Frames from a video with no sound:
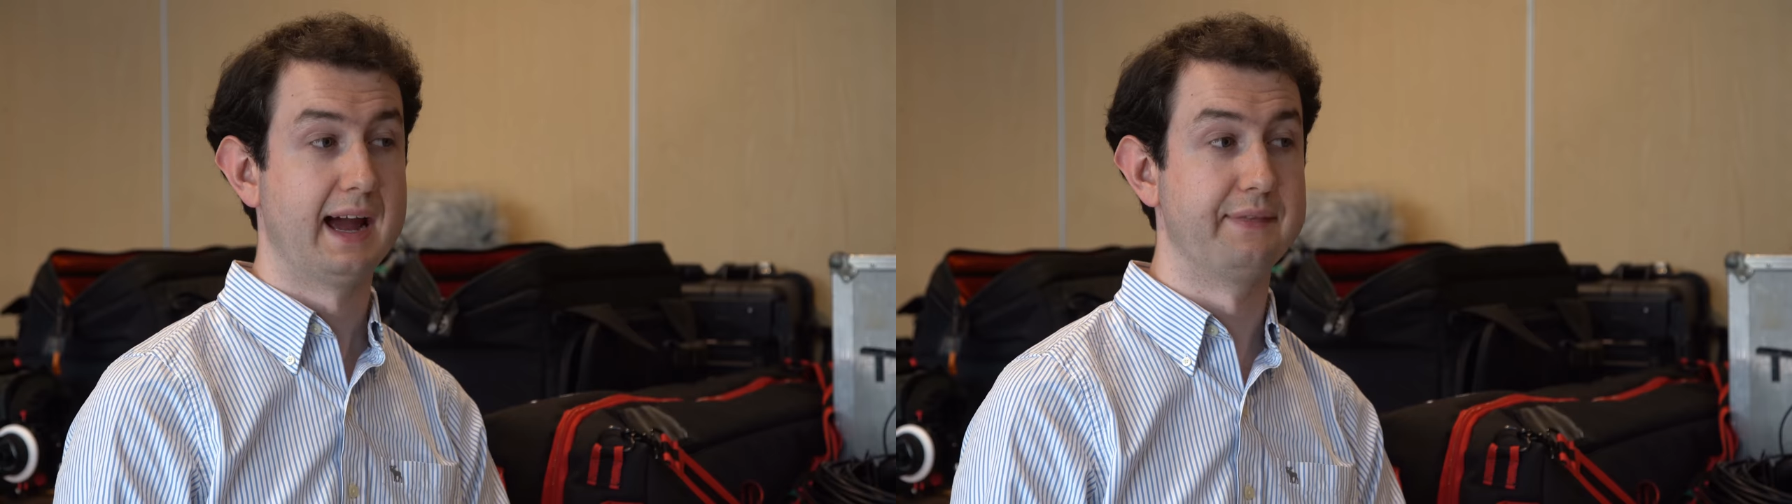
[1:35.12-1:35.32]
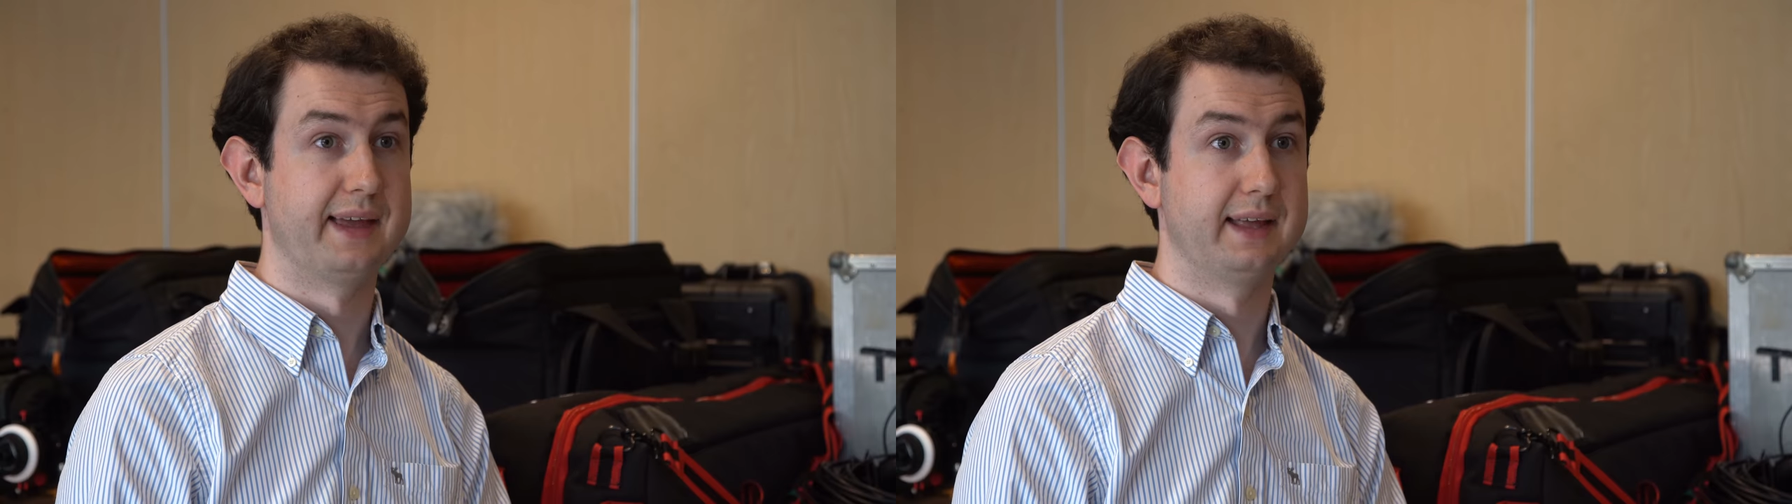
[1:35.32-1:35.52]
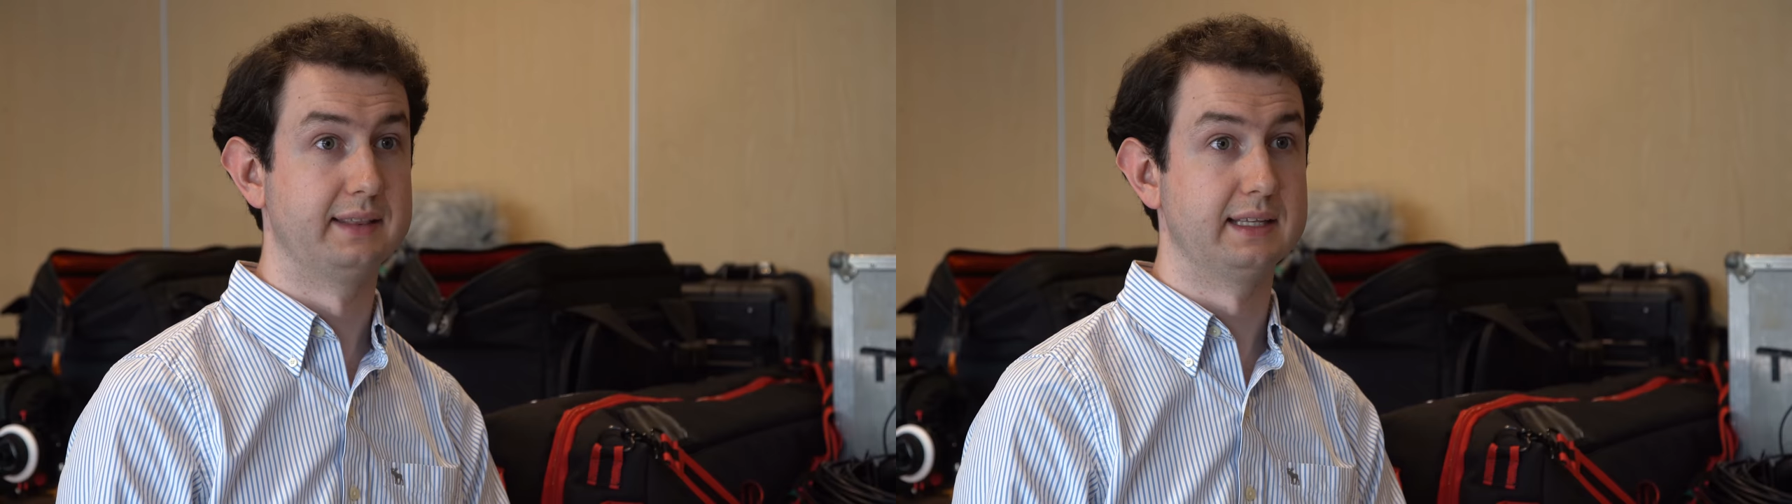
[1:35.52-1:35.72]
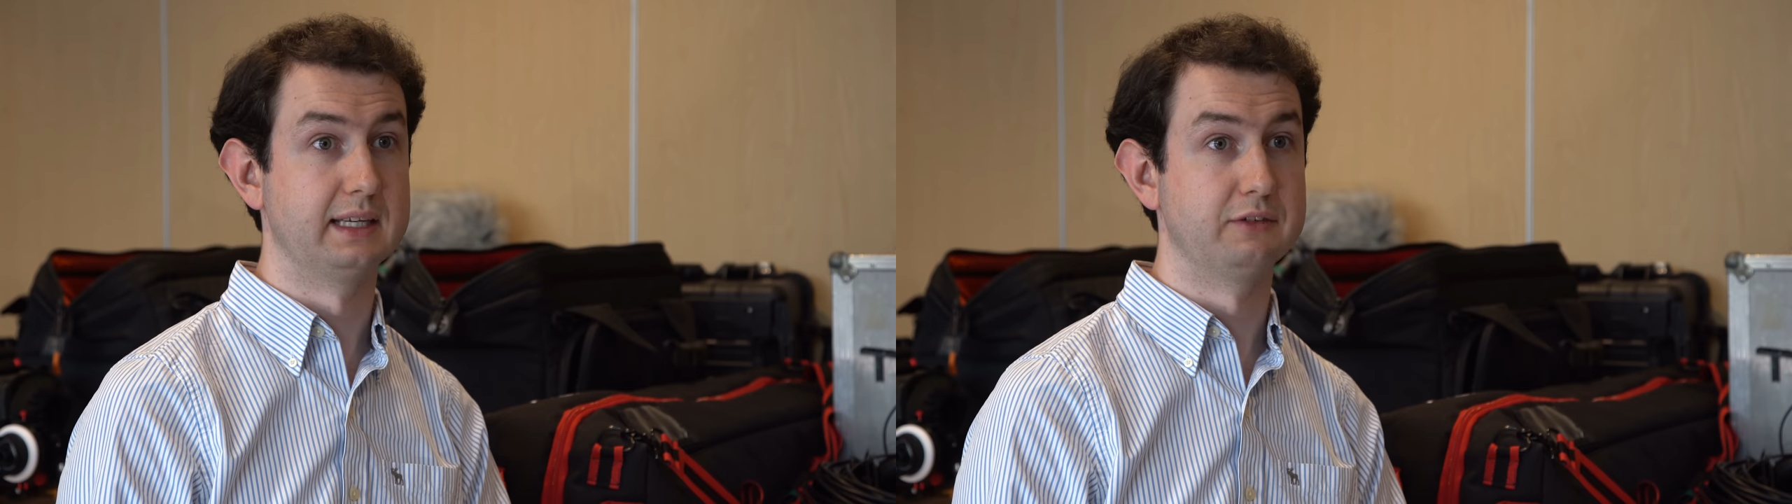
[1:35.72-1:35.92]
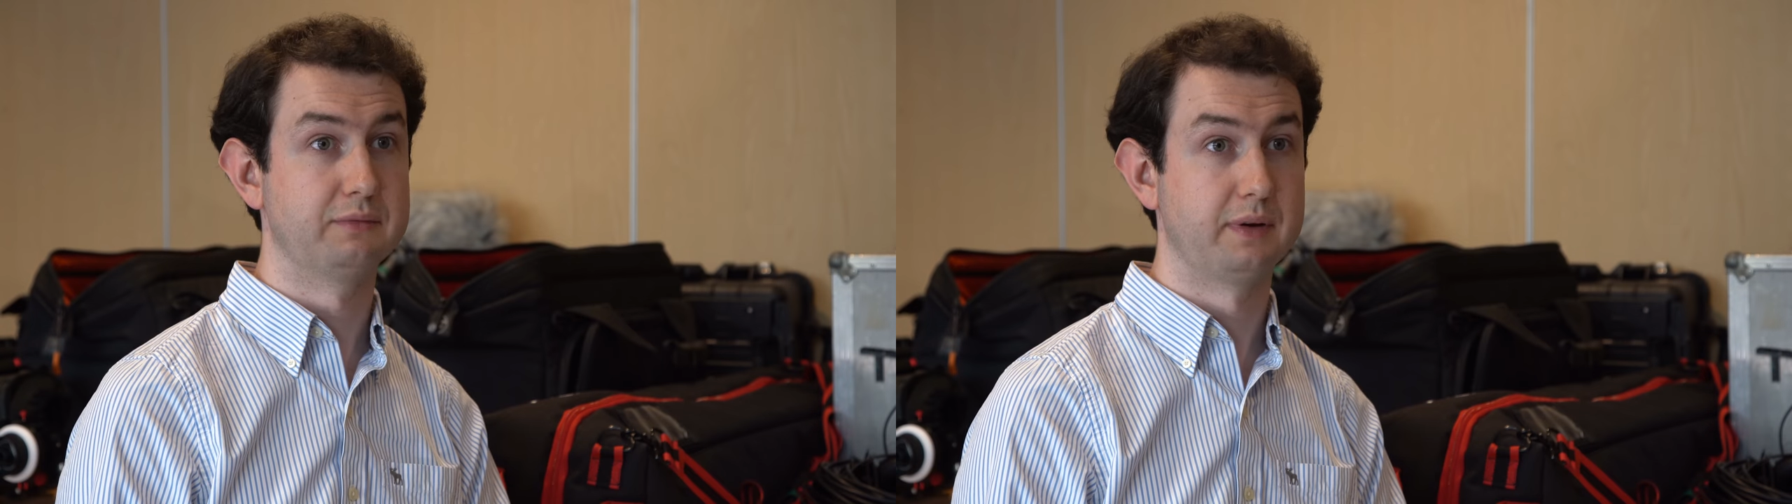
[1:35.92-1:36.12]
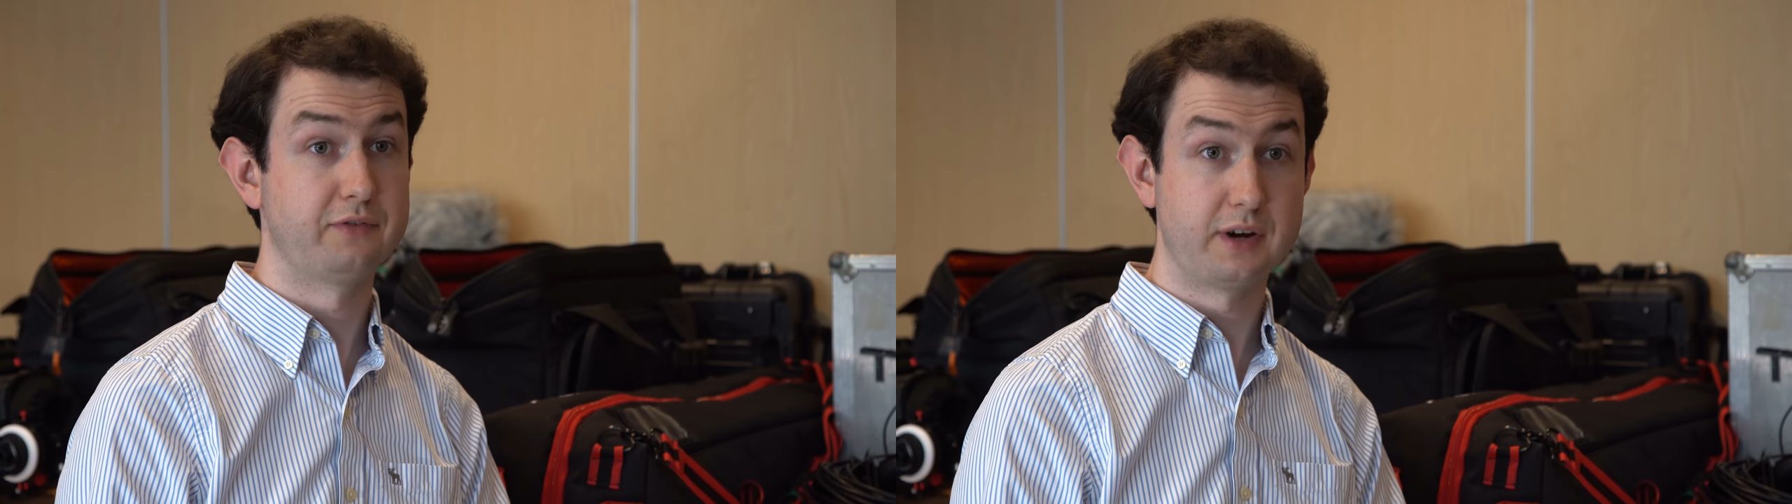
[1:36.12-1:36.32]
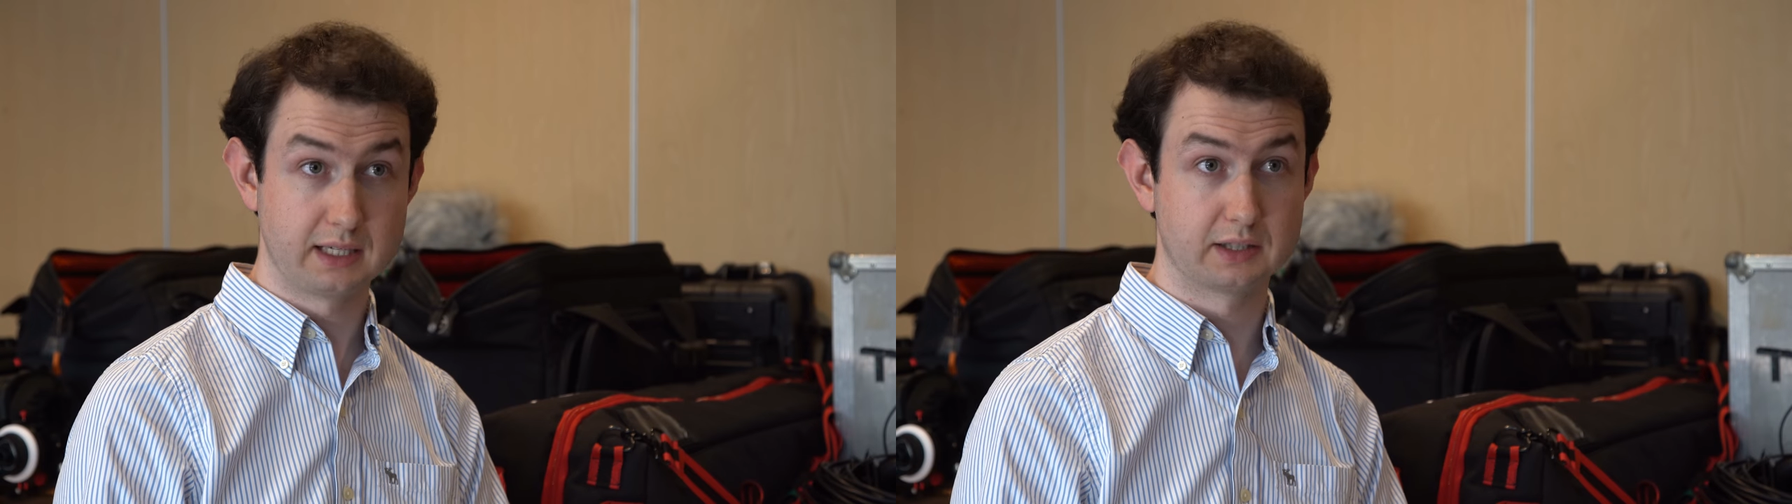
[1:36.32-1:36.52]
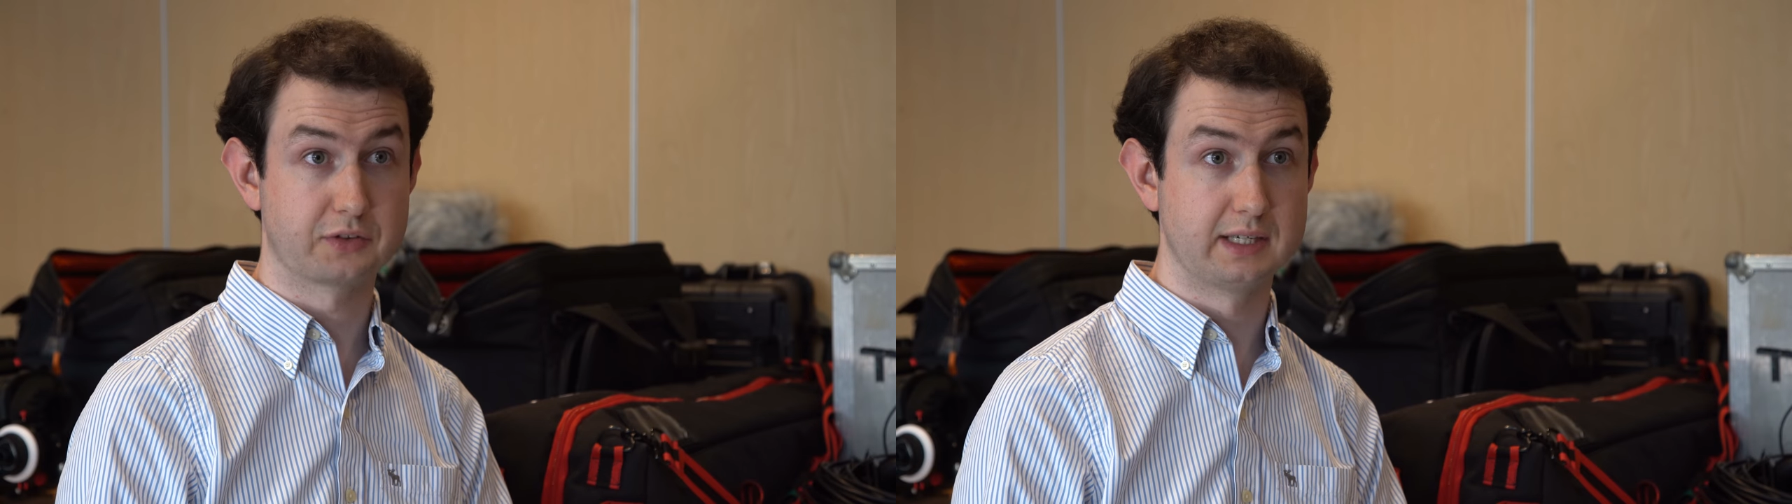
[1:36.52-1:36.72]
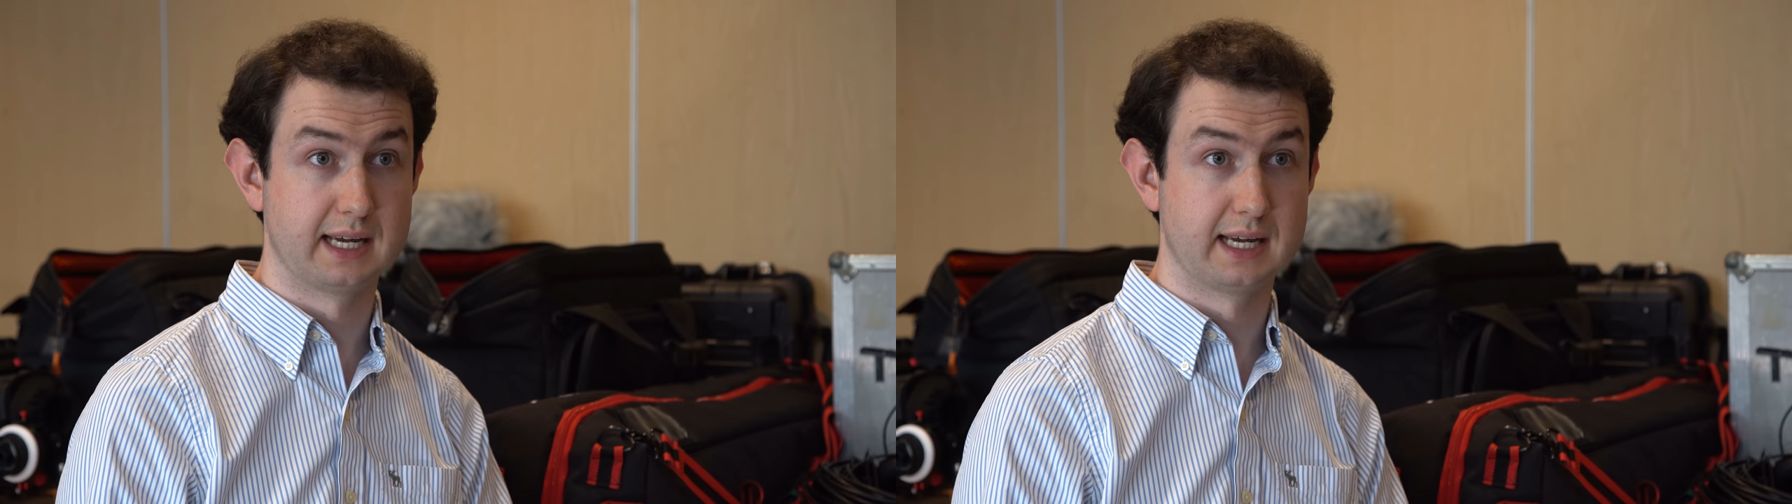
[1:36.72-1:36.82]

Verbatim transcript: And then the final three